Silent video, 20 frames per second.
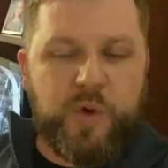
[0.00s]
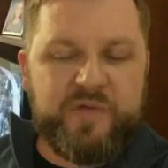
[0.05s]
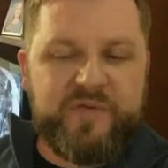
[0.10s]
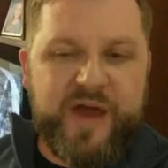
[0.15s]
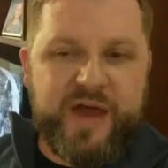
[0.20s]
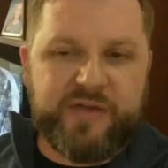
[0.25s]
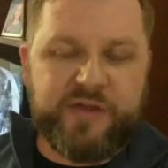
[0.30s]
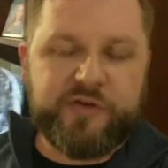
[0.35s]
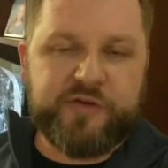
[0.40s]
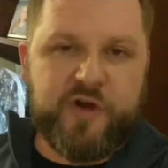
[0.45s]
we've
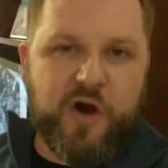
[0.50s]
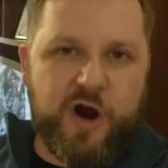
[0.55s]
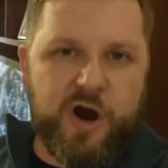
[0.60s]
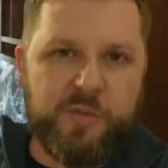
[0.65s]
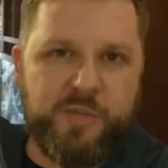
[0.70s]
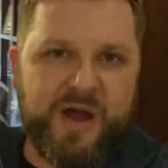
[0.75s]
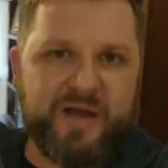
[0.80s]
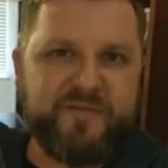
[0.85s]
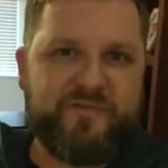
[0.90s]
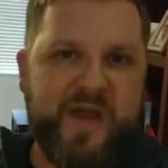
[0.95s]
had this car
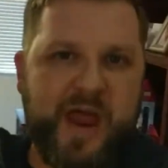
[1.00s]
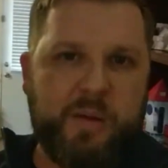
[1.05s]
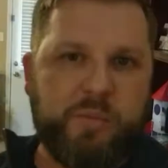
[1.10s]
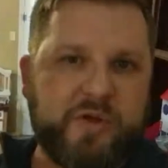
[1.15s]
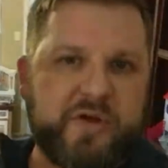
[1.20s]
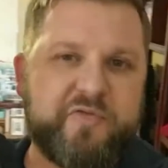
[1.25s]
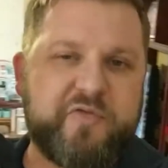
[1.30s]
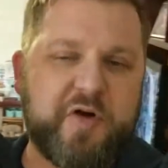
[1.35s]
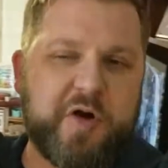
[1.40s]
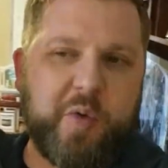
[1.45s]
in my
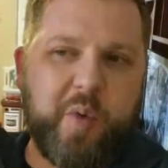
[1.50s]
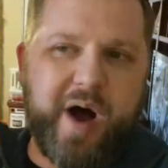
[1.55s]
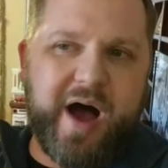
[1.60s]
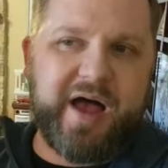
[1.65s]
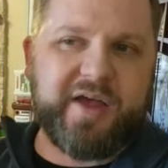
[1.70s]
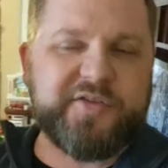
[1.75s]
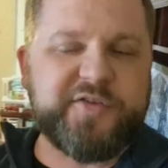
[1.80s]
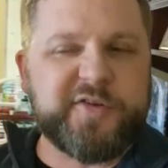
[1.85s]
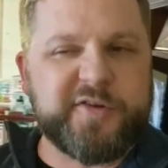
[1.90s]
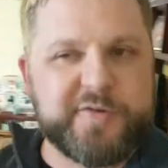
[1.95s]
family for a
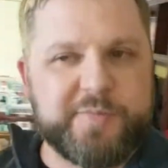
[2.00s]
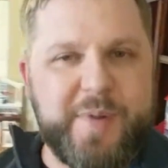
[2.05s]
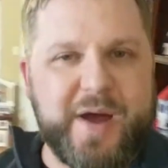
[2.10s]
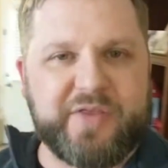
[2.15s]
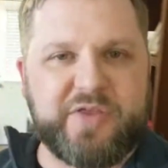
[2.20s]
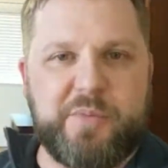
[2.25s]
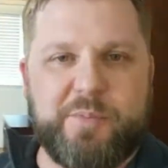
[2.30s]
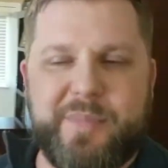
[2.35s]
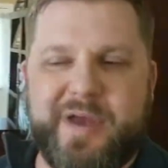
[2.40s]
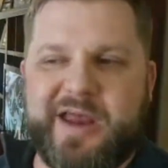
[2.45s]
while, since
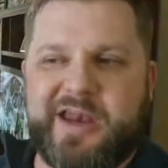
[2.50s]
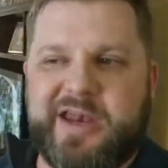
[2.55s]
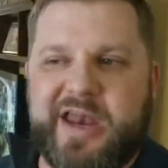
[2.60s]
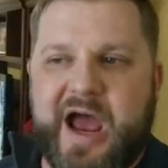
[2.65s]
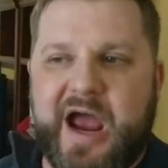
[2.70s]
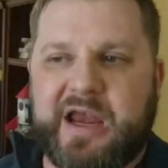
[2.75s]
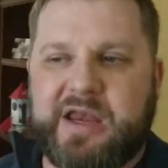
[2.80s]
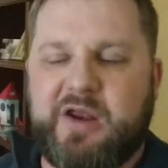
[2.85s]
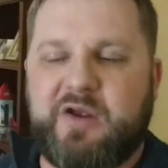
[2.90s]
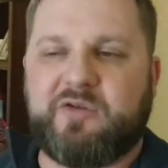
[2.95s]
about the
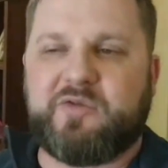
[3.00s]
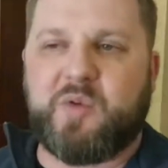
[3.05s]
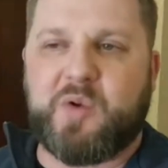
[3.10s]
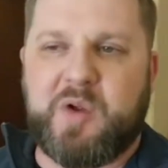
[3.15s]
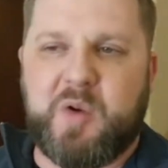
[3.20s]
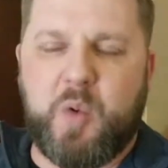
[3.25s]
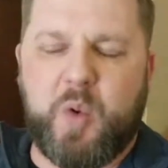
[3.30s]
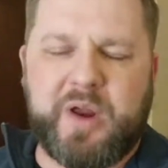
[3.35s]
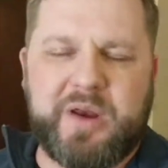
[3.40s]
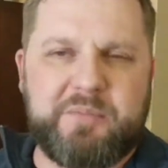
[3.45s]
mid-90s
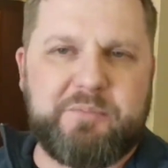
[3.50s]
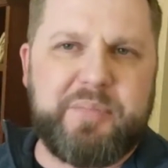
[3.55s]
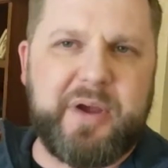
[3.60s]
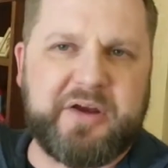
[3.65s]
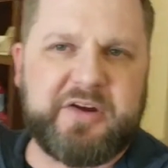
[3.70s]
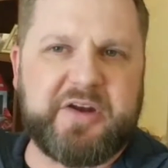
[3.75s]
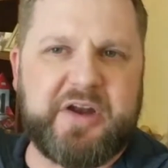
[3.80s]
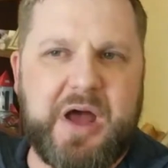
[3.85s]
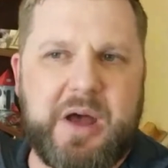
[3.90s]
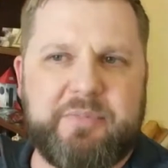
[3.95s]
when we went and
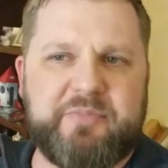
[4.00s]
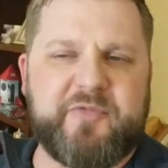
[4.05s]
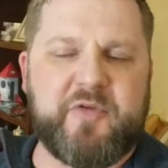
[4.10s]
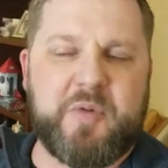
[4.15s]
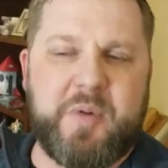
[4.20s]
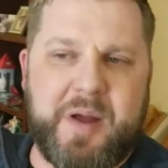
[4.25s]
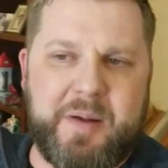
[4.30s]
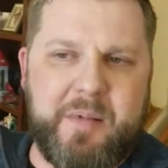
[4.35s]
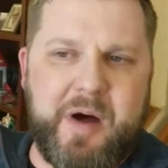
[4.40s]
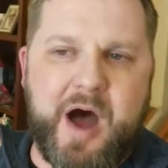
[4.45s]
picked it up
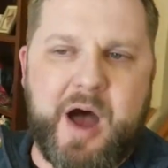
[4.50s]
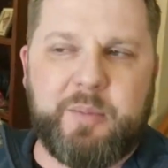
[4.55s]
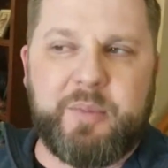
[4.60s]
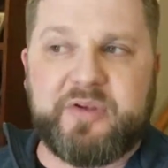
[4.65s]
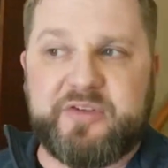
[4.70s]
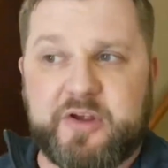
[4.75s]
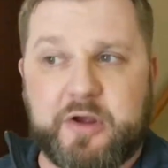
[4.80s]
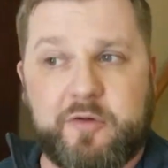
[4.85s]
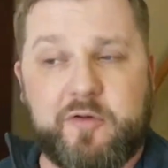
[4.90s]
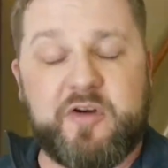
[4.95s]
for my mom
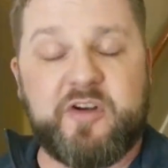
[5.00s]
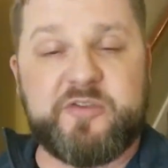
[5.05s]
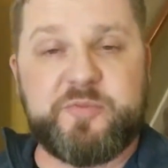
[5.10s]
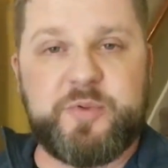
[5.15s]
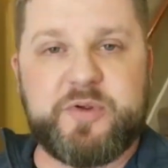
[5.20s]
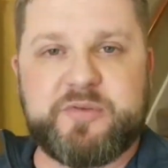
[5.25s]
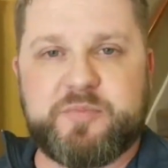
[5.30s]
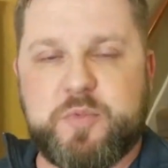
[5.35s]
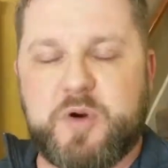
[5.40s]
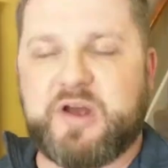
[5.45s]
as a
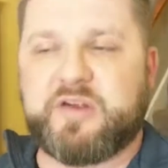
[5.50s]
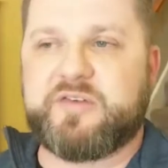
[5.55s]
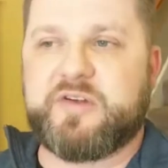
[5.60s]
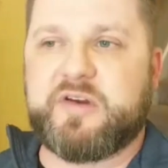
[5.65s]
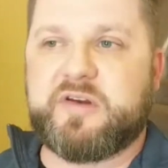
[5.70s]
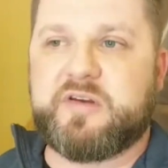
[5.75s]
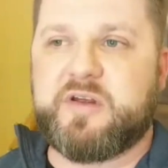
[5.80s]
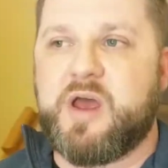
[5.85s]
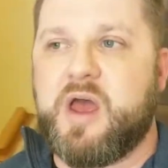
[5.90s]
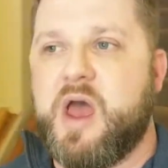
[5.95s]
Christmas
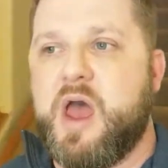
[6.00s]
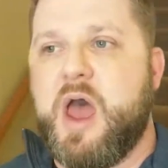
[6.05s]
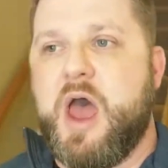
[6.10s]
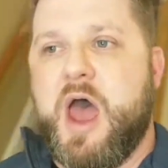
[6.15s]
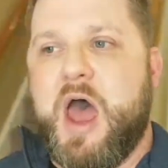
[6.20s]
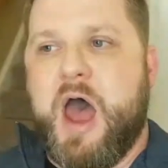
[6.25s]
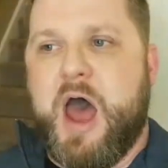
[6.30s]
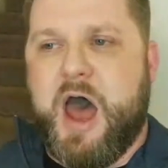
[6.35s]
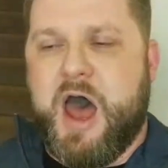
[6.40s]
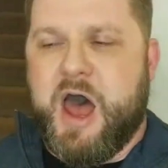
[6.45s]
present.
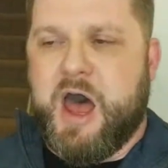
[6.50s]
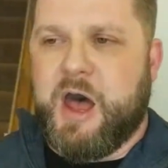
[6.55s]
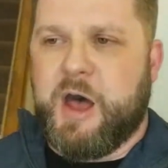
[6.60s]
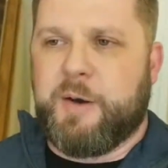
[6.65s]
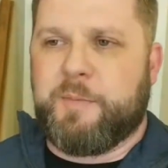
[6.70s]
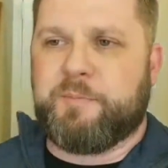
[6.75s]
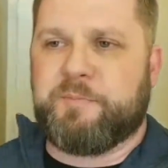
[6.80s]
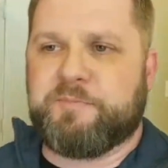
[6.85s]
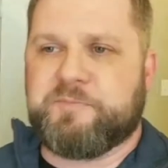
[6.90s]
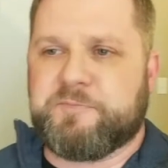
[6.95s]

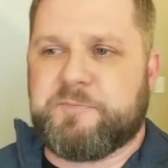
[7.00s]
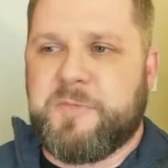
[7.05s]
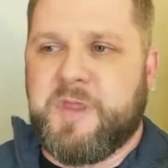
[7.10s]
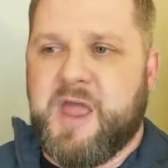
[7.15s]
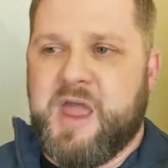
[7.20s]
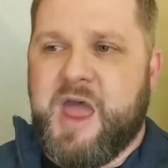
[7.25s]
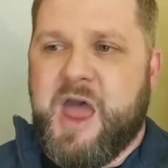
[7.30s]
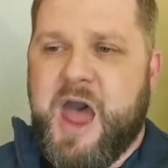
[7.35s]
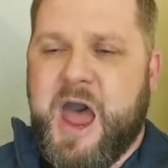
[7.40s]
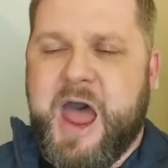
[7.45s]

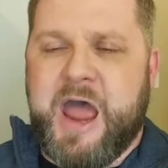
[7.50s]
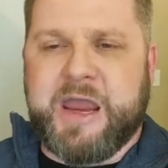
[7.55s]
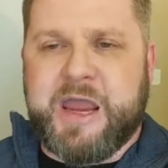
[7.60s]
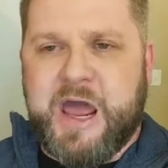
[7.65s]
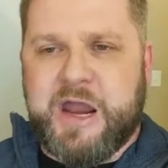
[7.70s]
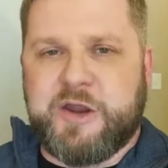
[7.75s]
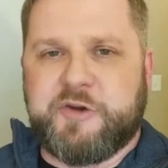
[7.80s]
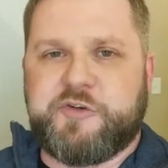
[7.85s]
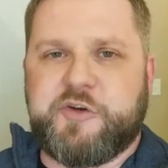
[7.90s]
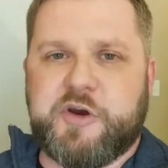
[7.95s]
I
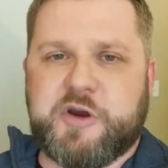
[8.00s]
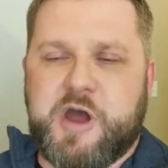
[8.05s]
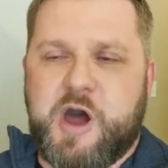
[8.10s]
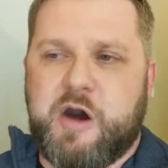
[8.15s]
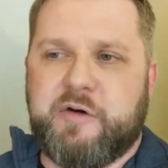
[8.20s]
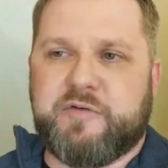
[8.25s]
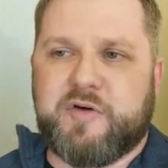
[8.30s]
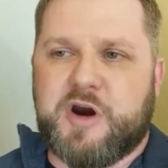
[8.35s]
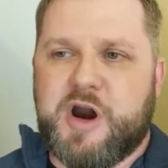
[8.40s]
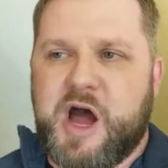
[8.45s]
kind of took
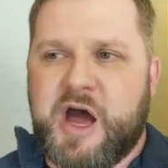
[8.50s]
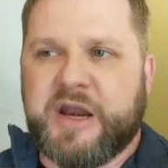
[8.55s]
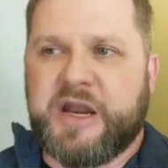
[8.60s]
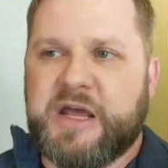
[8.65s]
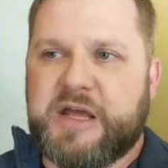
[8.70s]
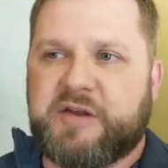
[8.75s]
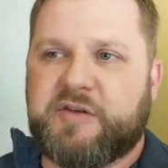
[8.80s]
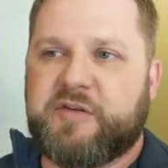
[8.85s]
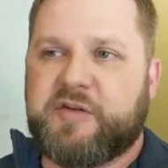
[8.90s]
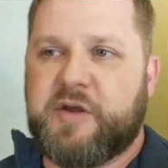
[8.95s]
over on
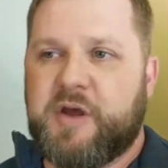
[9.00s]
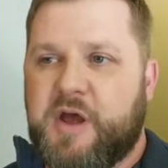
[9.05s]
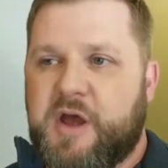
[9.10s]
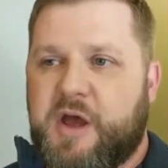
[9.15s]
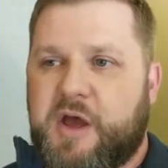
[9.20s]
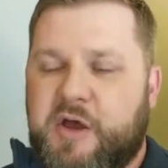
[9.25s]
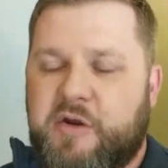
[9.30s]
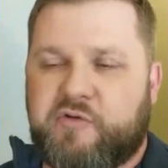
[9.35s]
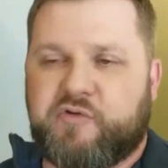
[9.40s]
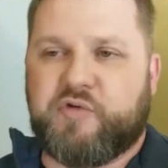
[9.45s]
it,
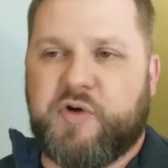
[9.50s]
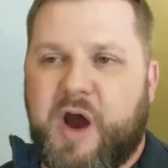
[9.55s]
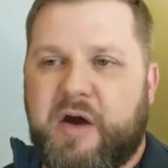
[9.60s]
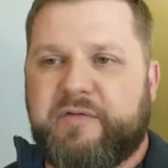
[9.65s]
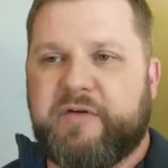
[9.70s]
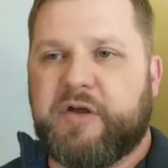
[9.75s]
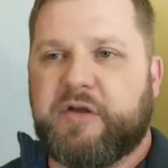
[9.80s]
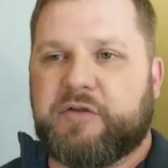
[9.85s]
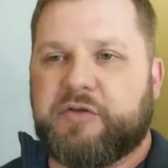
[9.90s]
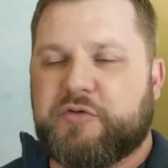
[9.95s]

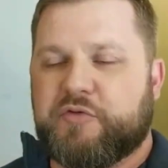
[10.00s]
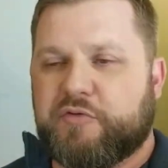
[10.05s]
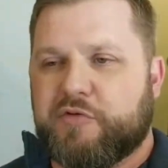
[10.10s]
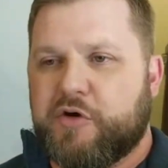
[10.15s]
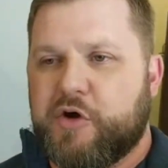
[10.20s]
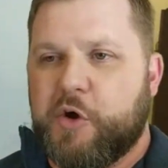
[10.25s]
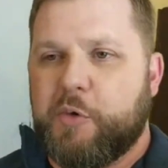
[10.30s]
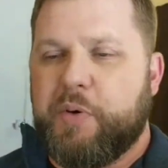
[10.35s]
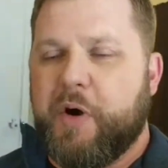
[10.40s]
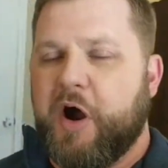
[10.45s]
drove it
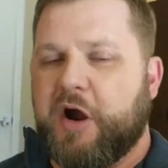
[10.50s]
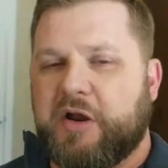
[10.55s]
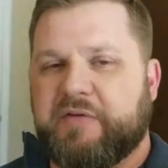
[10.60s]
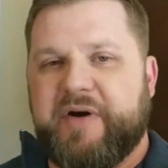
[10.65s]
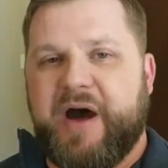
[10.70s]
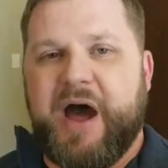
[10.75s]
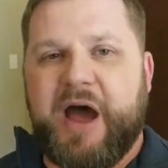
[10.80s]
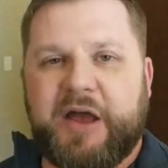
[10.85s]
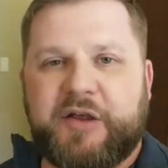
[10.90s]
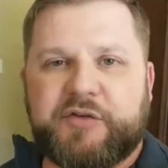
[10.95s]
through part of
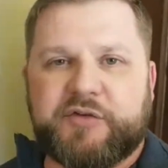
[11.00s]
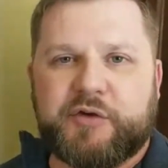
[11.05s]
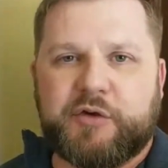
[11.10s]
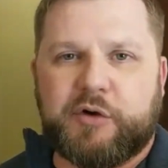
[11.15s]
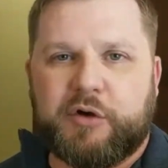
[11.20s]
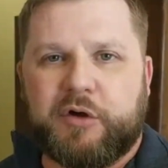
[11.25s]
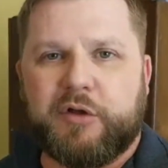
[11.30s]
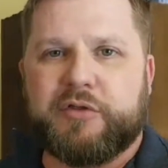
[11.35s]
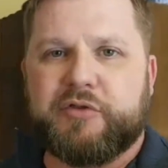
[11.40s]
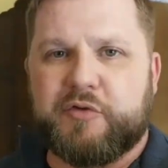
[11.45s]
high
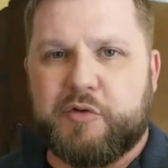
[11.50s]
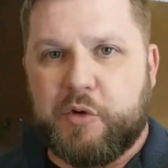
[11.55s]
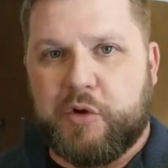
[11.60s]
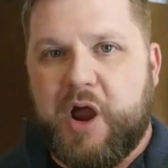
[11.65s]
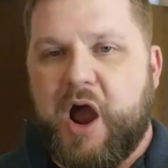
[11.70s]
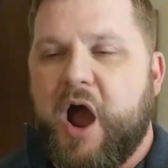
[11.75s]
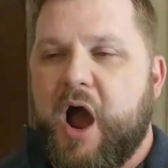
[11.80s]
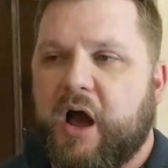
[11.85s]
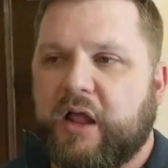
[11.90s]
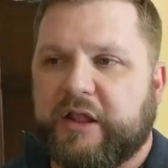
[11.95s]
school, through
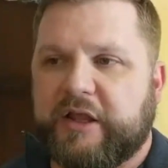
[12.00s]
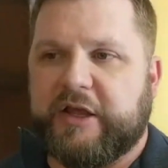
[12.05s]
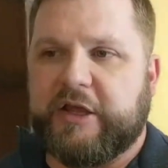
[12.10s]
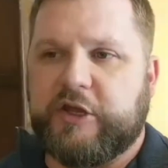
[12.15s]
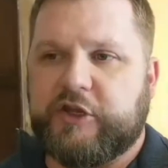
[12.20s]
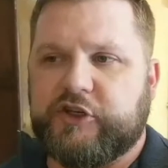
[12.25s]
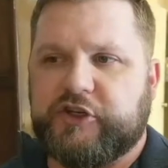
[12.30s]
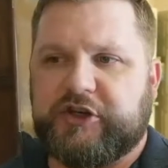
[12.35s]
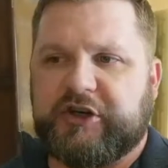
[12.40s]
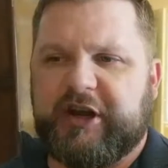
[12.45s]

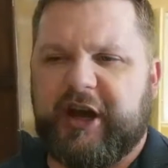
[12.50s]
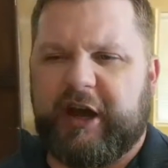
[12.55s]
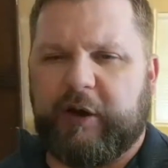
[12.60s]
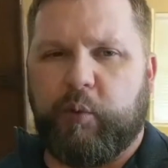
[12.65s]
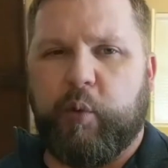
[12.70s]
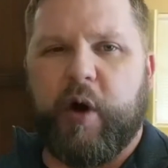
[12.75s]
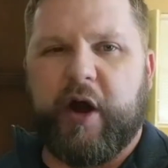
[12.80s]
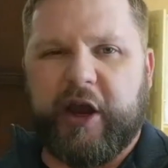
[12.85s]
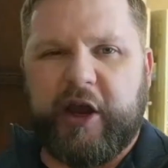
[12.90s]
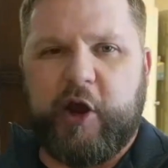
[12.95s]
college,
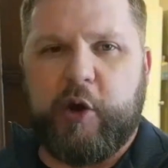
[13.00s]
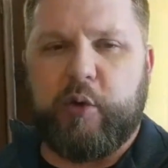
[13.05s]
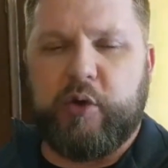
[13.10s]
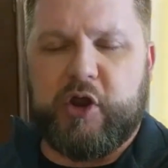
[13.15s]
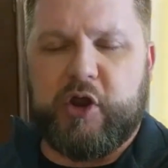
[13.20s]
did what you